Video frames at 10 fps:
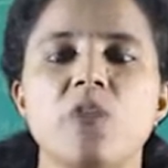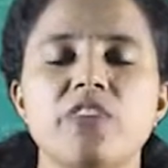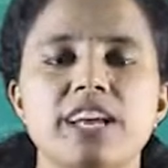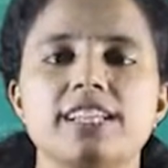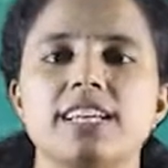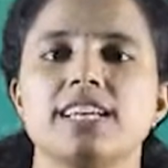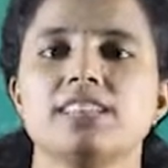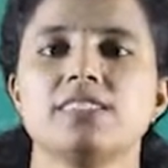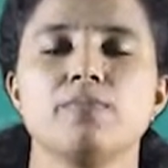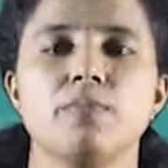when there
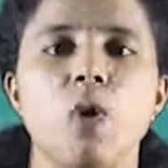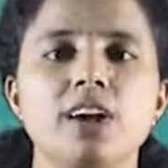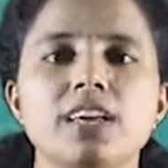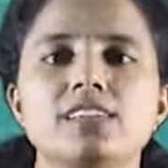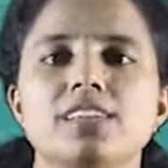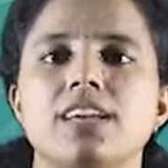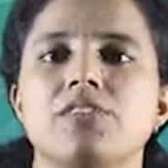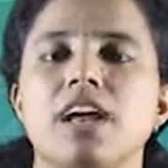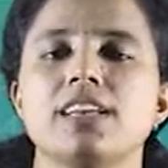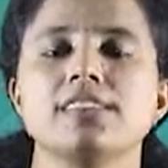is morning
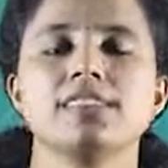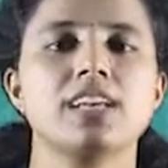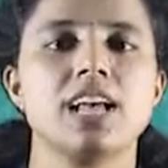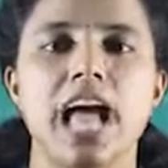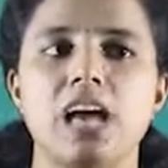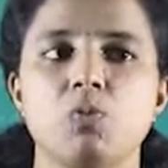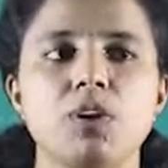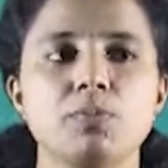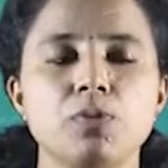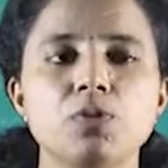sunrise and
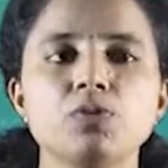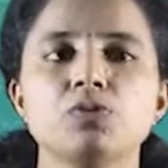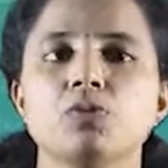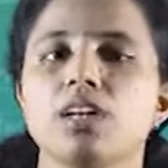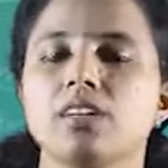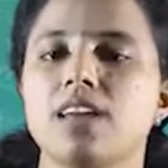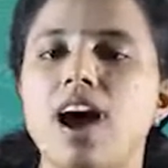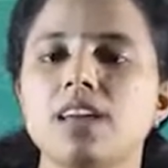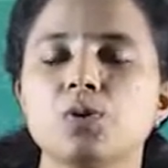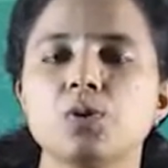we move to a
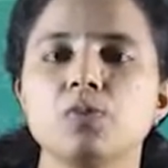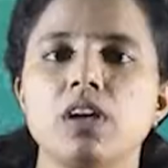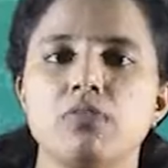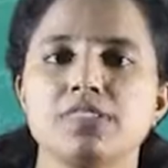dark room.